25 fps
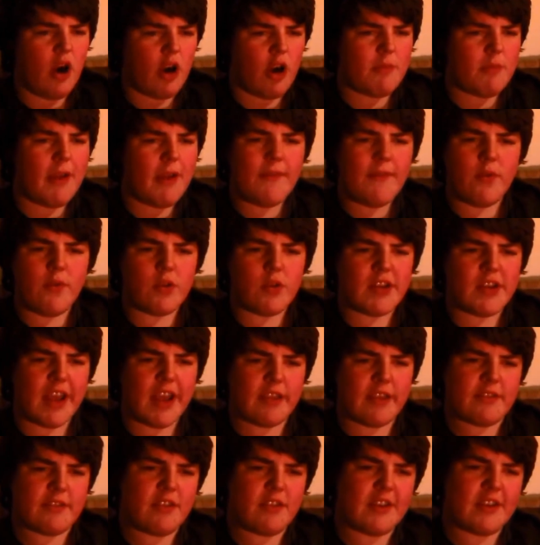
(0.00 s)
On May
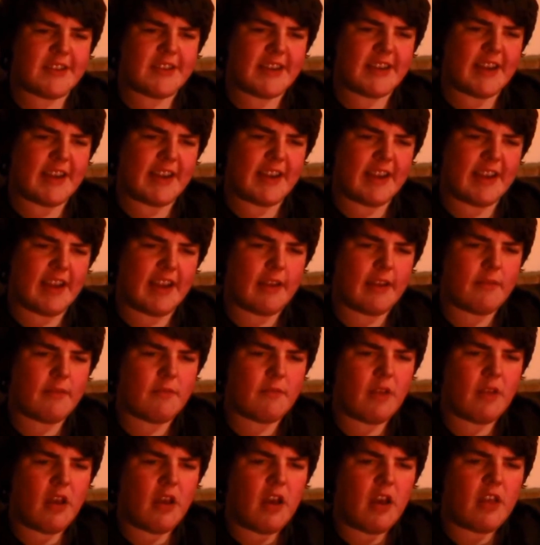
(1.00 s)
14th,
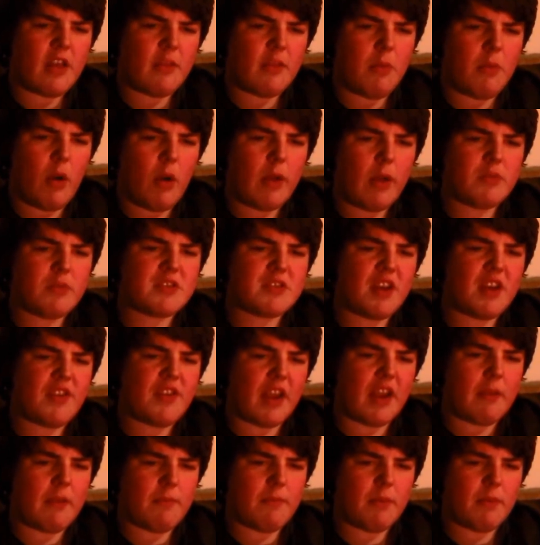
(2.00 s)
1988, the boy was
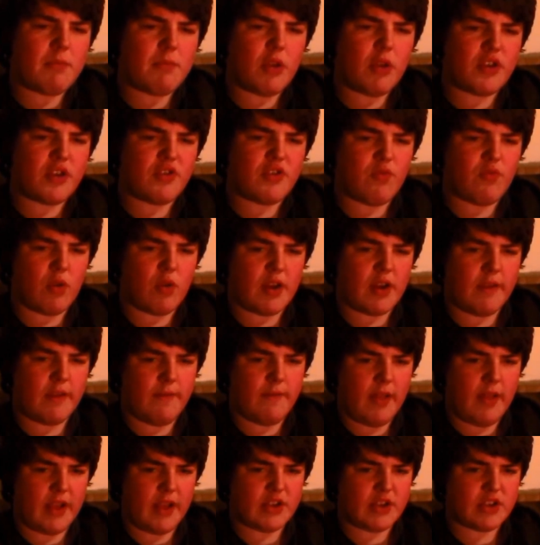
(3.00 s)
nothing but flesh and
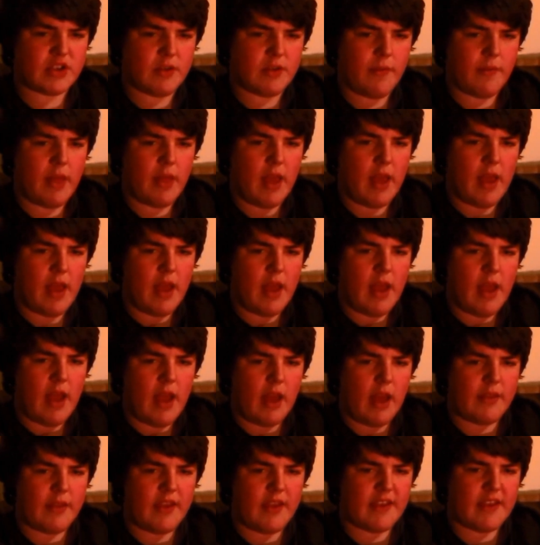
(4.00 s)
rotting flesh,
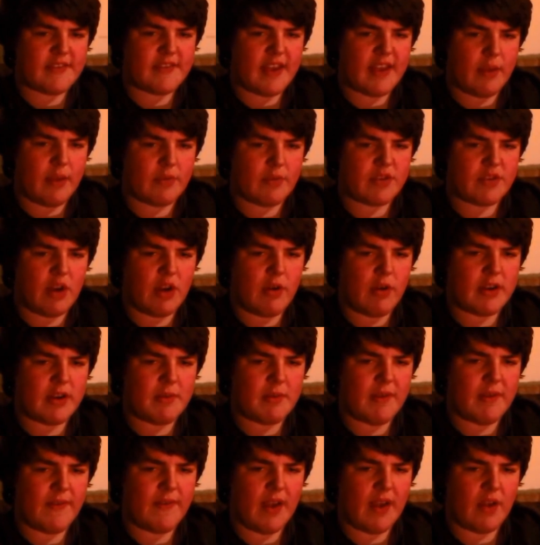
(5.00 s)
and the SE was nowhere
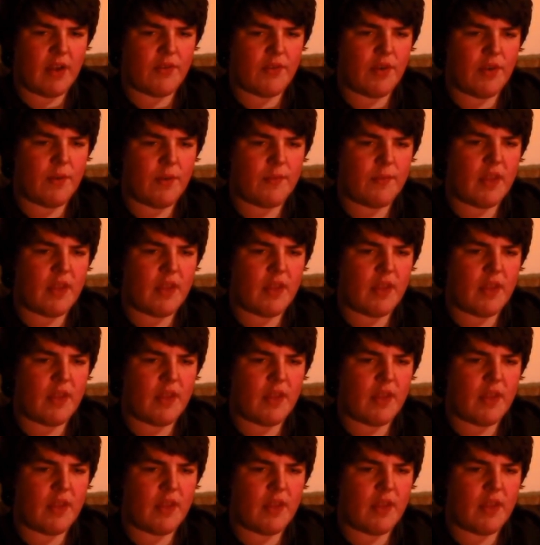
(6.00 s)
to be found.